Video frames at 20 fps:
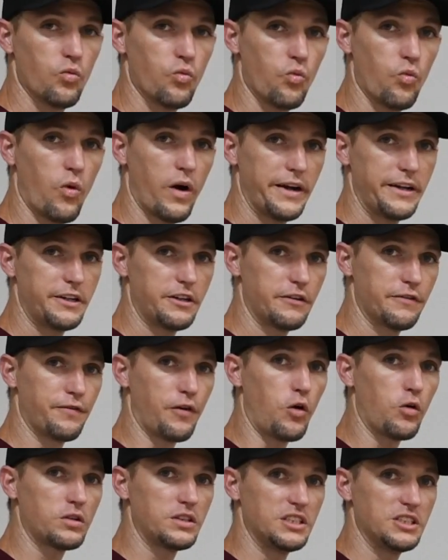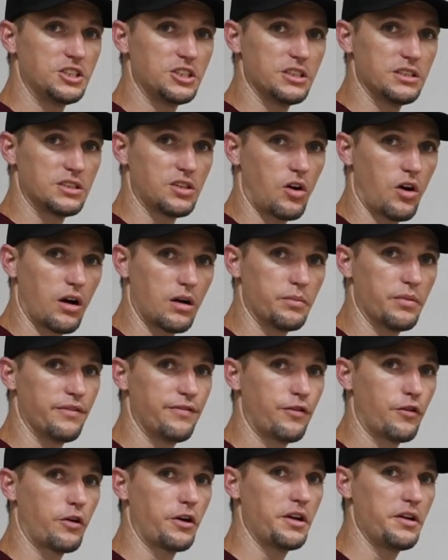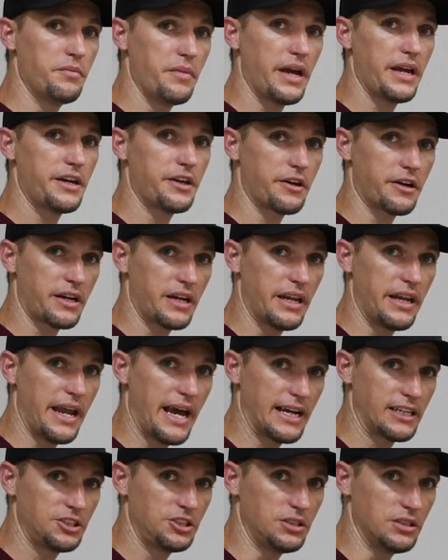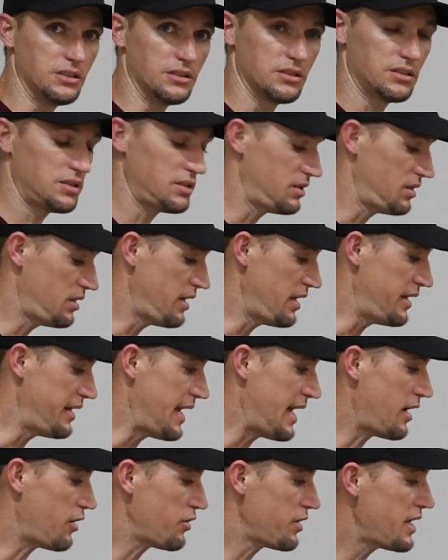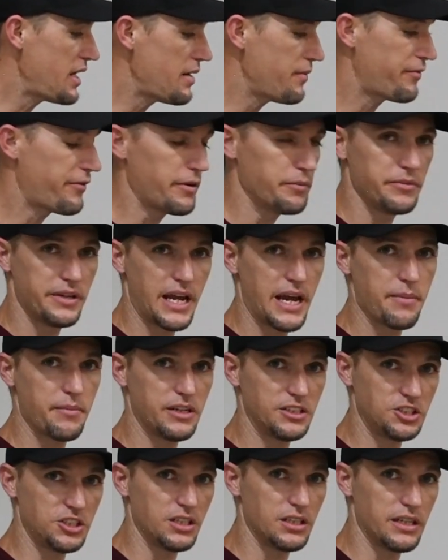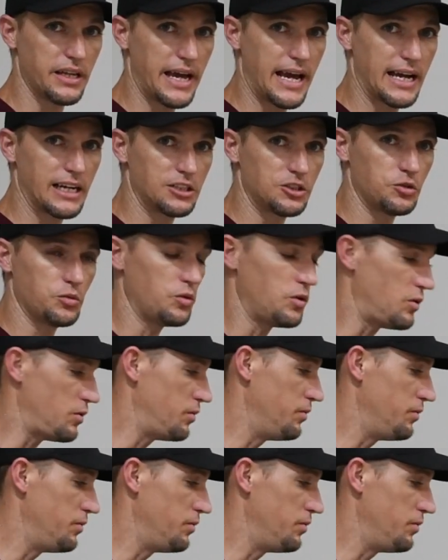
what your voltages are before you make your connections, and that'll keep from damaging the actual